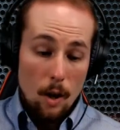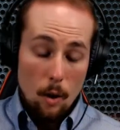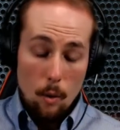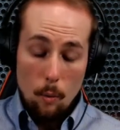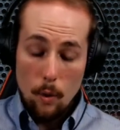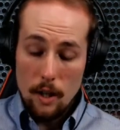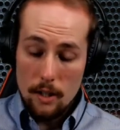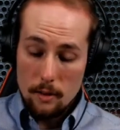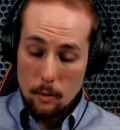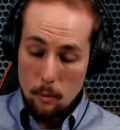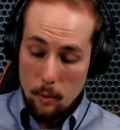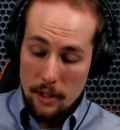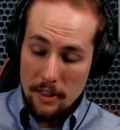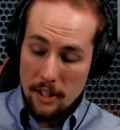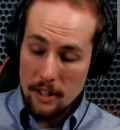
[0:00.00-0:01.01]
Well,
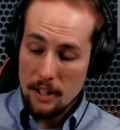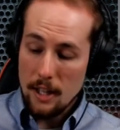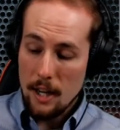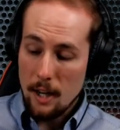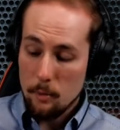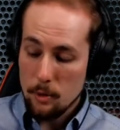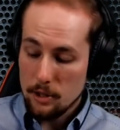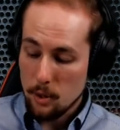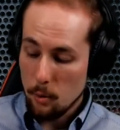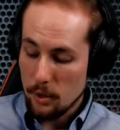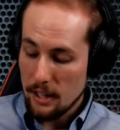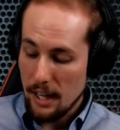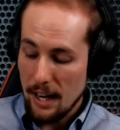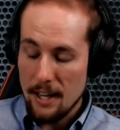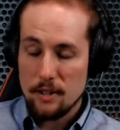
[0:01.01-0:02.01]
one thing that I was going to
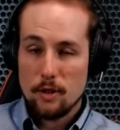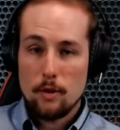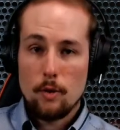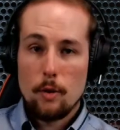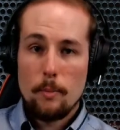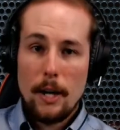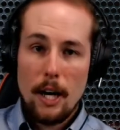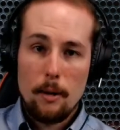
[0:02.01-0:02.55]
ask you about,